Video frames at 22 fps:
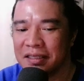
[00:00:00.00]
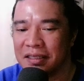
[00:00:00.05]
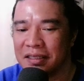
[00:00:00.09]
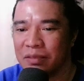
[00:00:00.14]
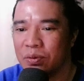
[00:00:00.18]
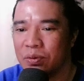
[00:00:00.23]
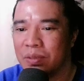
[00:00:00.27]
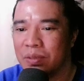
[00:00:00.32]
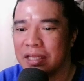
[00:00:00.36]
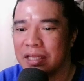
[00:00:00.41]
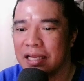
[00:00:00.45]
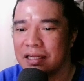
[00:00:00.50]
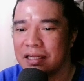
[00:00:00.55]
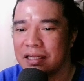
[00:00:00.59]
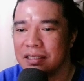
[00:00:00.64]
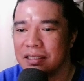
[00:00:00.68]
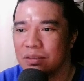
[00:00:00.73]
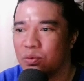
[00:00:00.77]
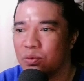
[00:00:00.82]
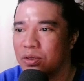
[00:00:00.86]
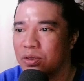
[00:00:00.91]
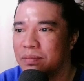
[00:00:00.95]
We will click
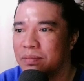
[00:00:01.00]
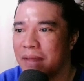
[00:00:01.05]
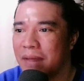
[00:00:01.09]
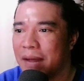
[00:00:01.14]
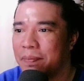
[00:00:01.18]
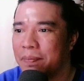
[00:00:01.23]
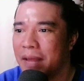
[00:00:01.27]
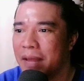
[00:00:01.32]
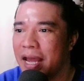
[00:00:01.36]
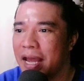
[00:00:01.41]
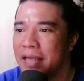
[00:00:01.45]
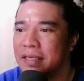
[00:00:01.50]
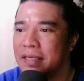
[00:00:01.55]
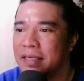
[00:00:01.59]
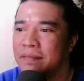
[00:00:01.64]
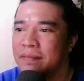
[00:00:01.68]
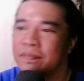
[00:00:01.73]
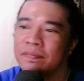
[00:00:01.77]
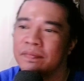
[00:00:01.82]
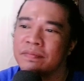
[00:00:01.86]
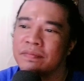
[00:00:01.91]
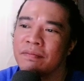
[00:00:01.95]
this world map and
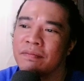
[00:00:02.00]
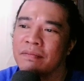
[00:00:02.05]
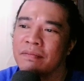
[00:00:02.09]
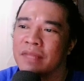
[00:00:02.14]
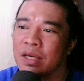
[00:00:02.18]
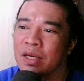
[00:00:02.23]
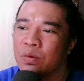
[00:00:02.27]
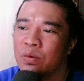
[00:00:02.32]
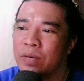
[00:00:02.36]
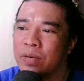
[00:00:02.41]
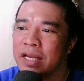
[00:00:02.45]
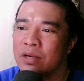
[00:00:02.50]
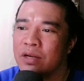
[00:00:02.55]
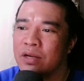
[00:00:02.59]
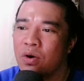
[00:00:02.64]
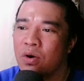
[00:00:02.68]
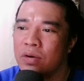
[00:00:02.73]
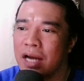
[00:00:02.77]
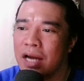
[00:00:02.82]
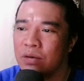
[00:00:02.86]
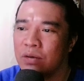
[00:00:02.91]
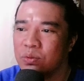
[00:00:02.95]
we can
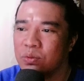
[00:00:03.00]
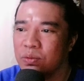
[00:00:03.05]
go now to